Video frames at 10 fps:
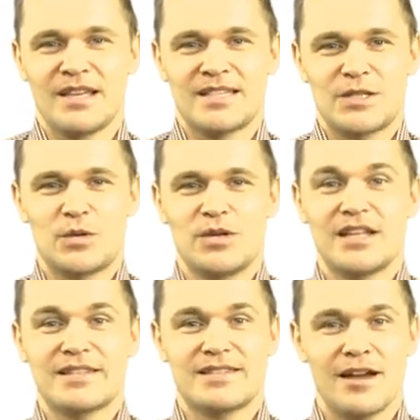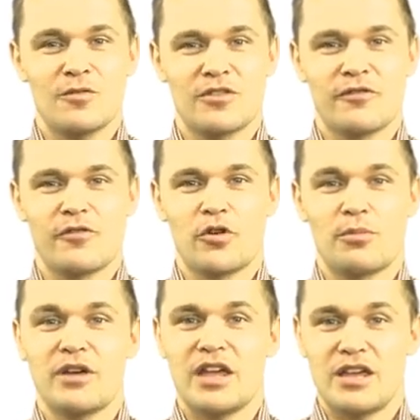So let's start with the
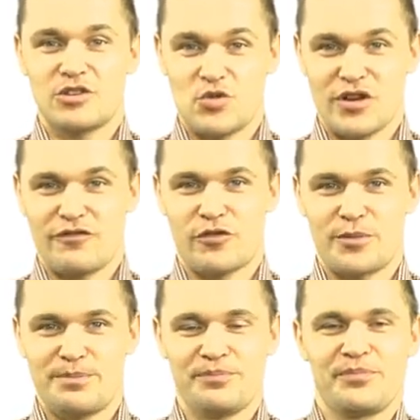verb to inform.